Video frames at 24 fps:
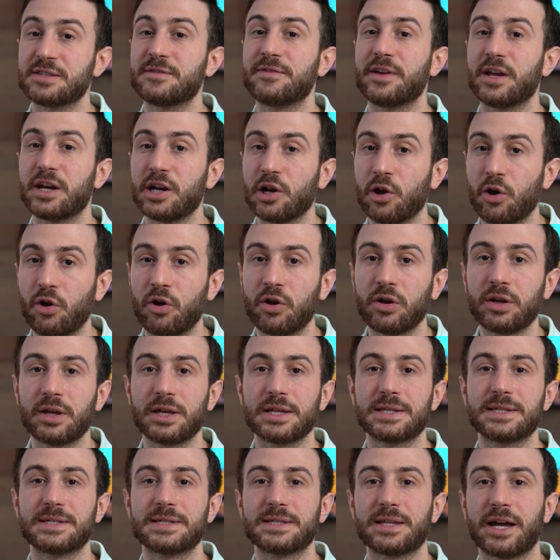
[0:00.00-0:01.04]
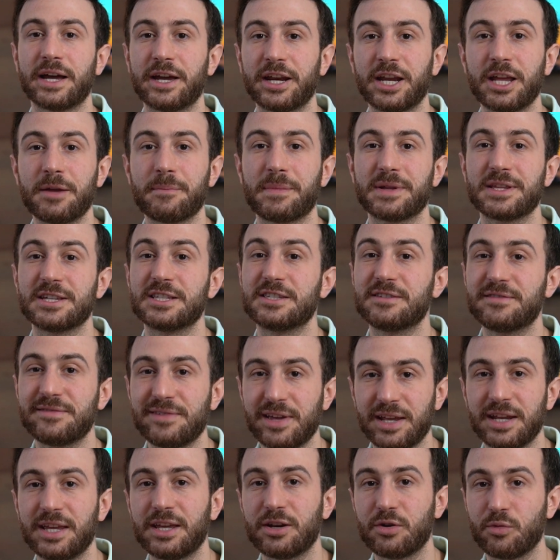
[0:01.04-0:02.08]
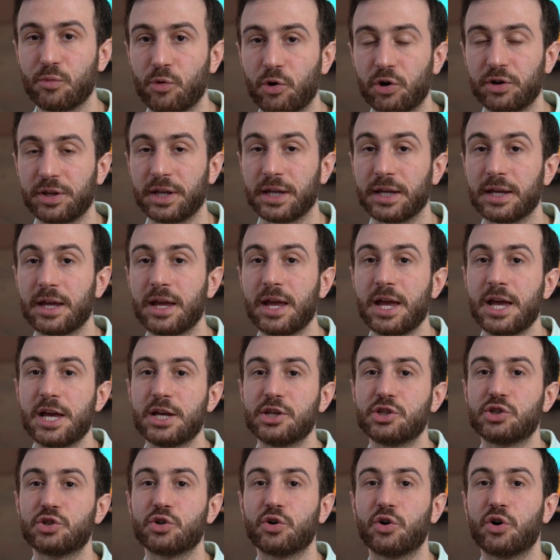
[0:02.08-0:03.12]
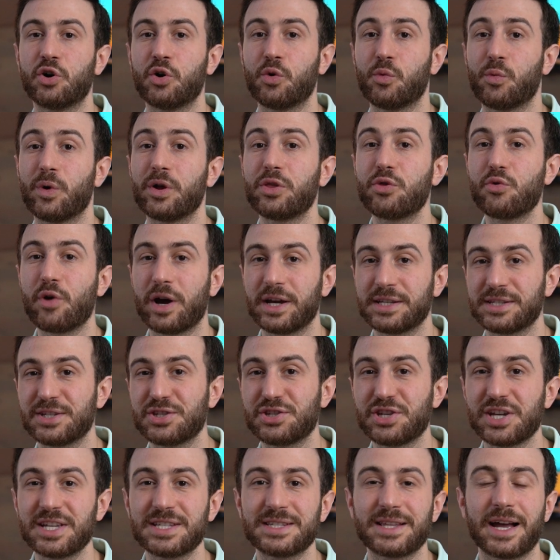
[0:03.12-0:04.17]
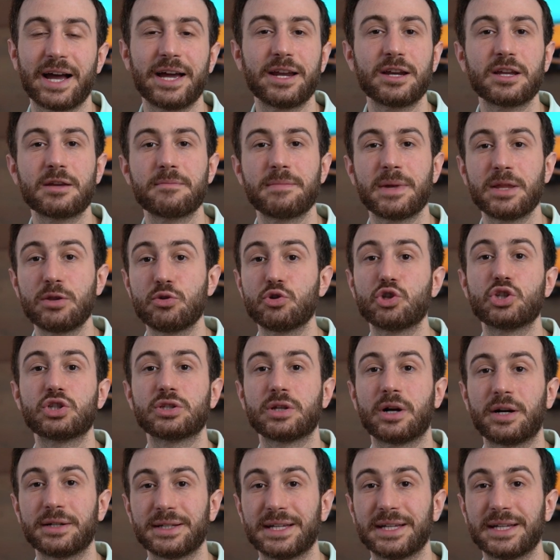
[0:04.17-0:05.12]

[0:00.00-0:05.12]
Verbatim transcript: very long, it's tiring, but it's very rewarding. So what do I suggest? I recommend you start